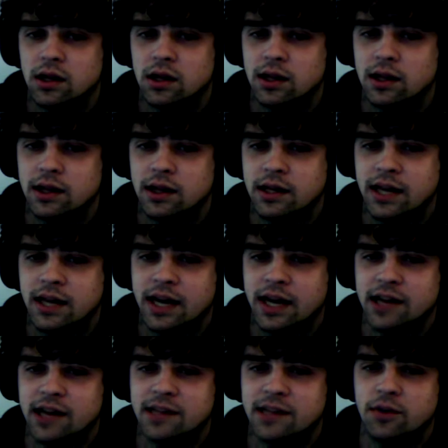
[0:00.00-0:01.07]
Yeah,
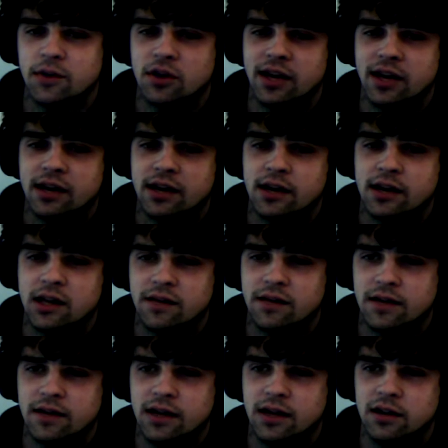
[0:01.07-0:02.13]
because at that point you're like Ether
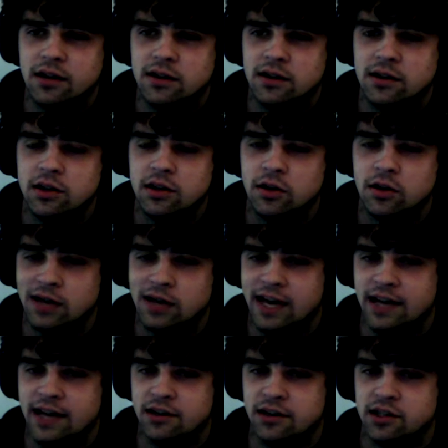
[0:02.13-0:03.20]
Vial, your
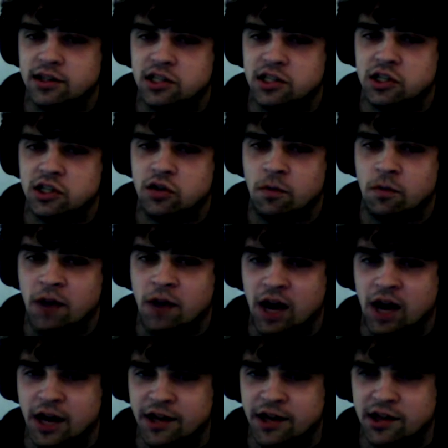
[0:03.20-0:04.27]
lands, your
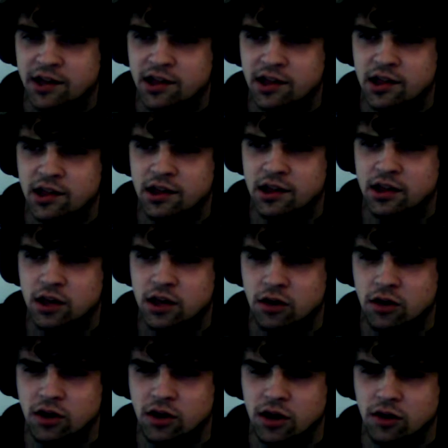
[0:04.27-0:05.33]
paths,
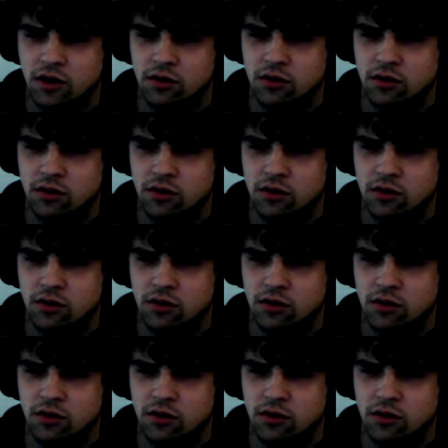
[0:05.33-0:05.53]
Coco.